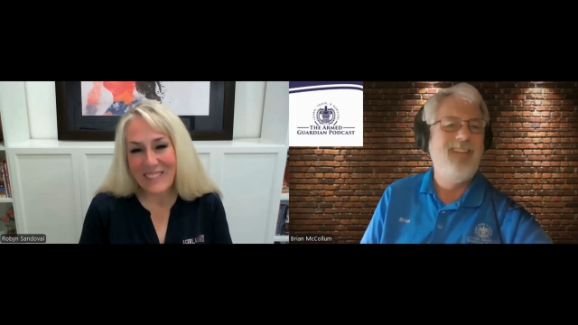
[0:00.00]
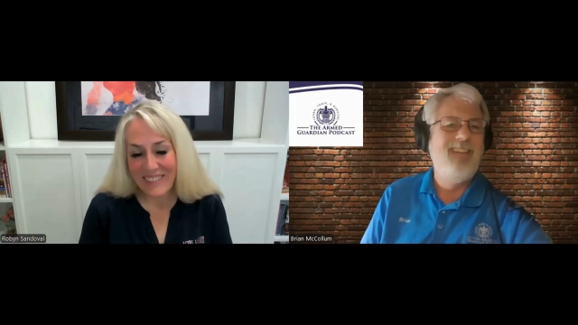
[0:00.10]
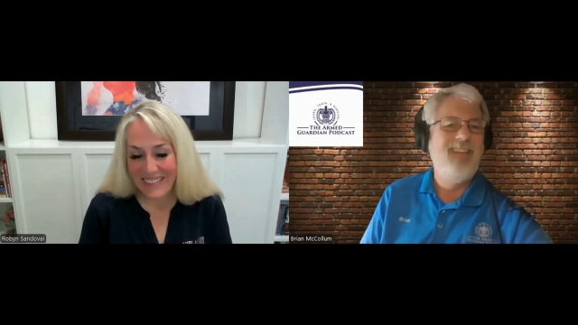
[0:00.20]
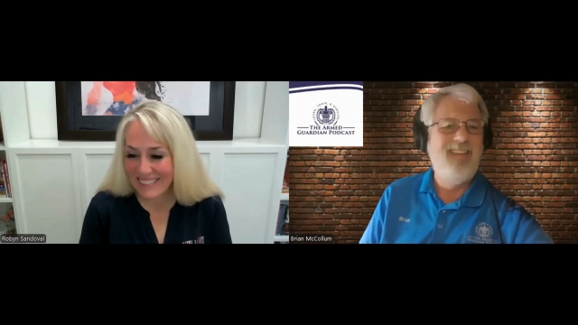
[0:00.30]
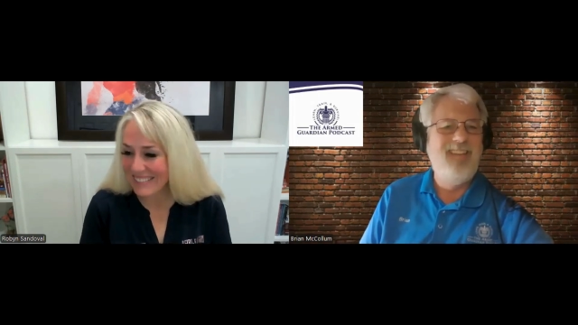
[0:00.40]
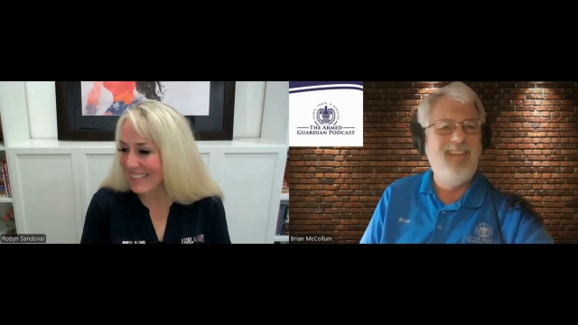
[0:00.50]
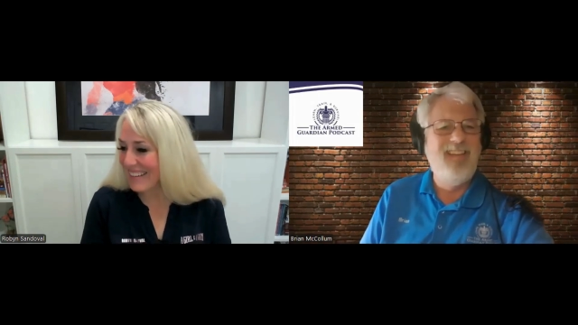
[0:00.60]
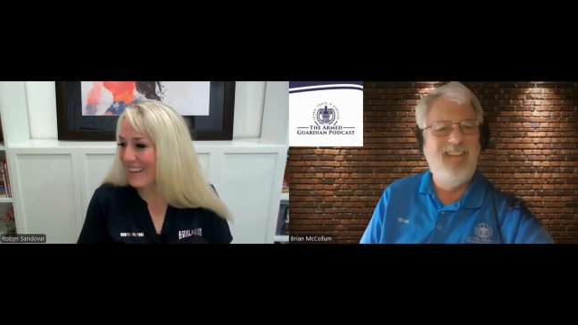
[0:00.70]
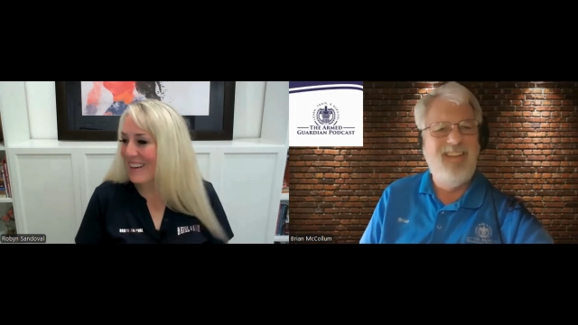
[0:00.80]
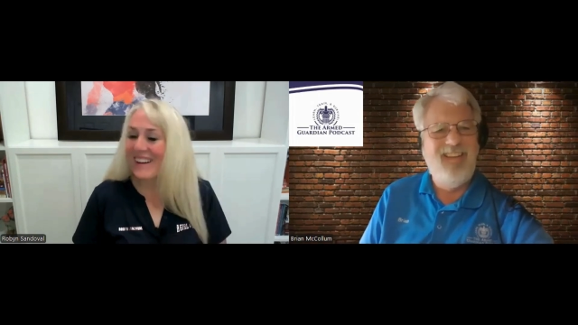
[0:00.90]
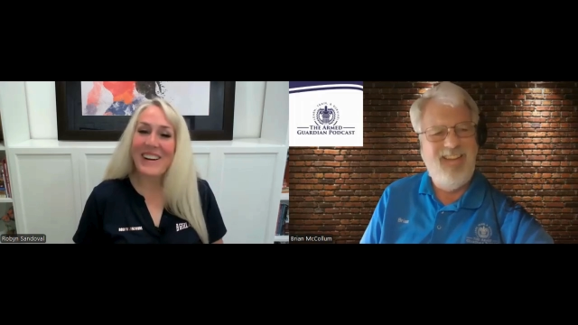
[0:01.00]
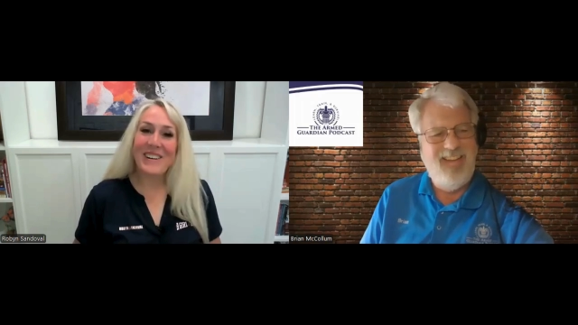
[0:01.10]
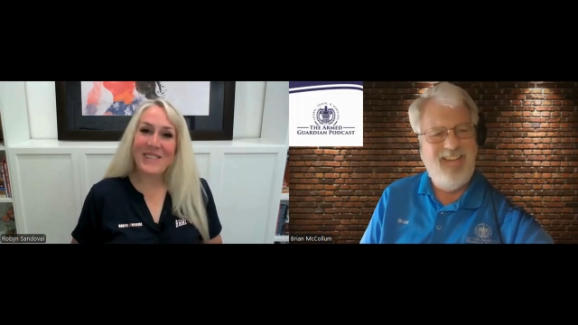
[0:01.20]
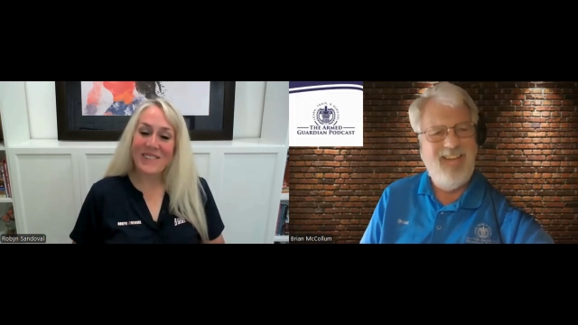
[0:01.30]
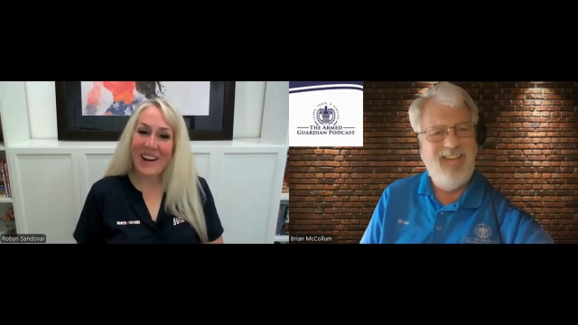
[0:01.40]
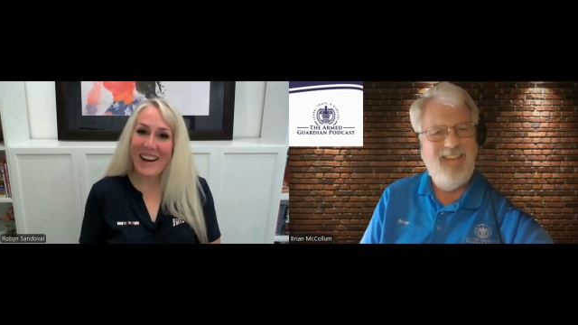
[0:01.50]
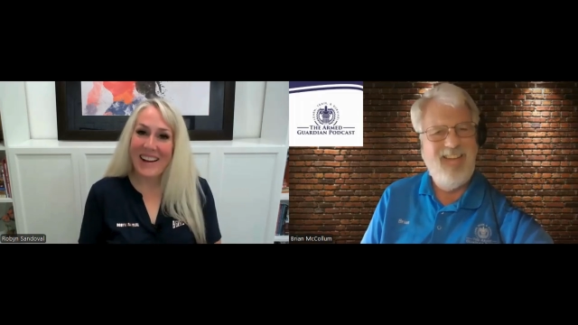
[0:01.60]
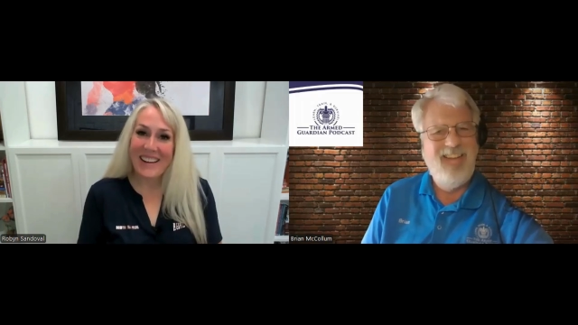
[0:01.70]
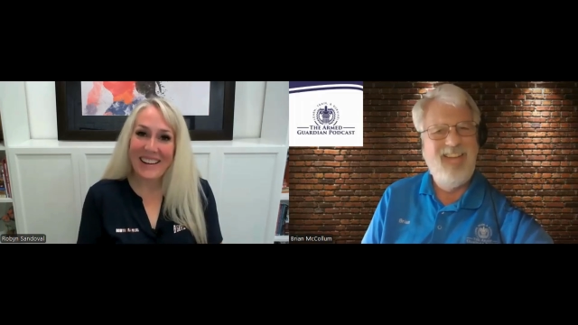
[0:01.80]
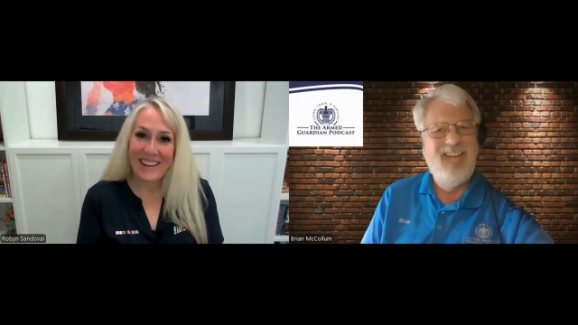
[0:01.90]
Speaker 1: well, oh,
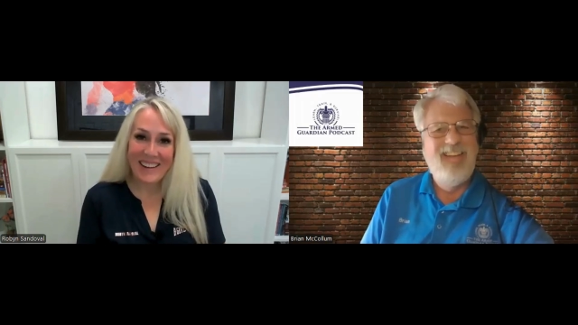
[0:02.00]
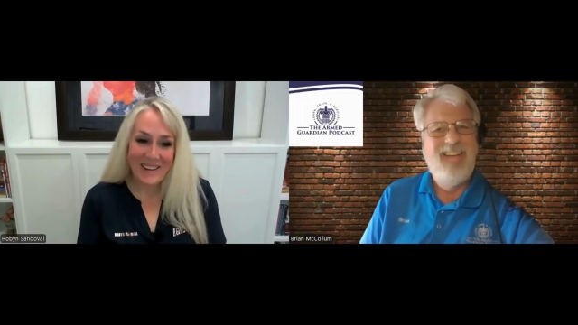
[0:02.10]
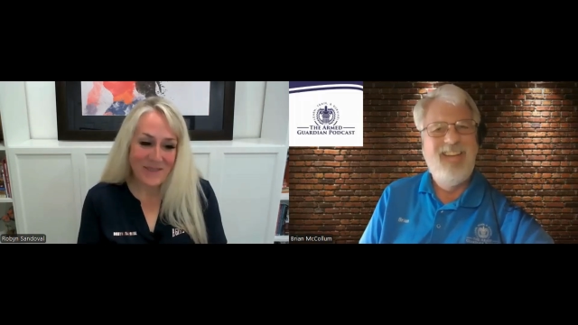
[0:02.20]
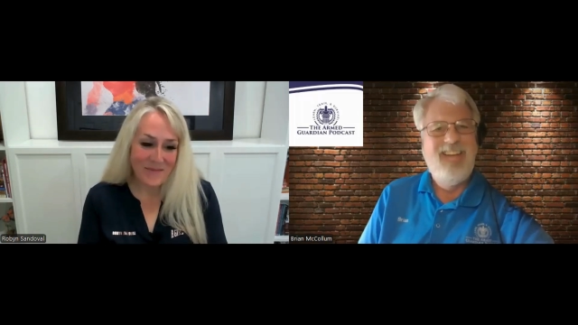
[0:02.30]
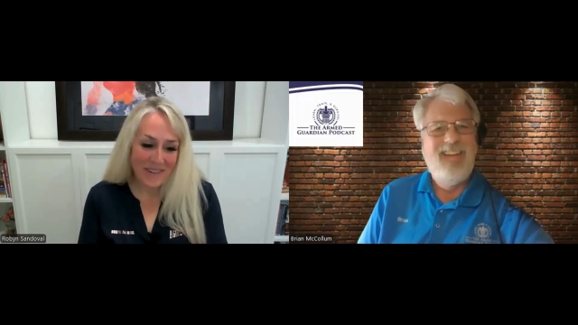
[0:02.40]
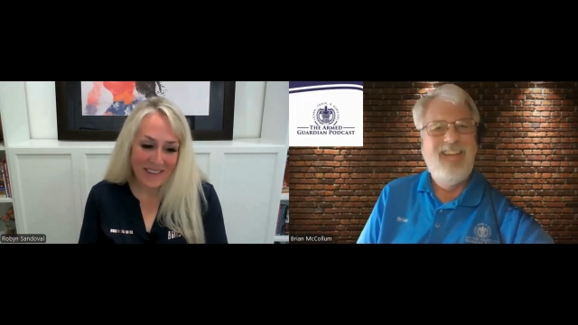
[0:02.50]
I am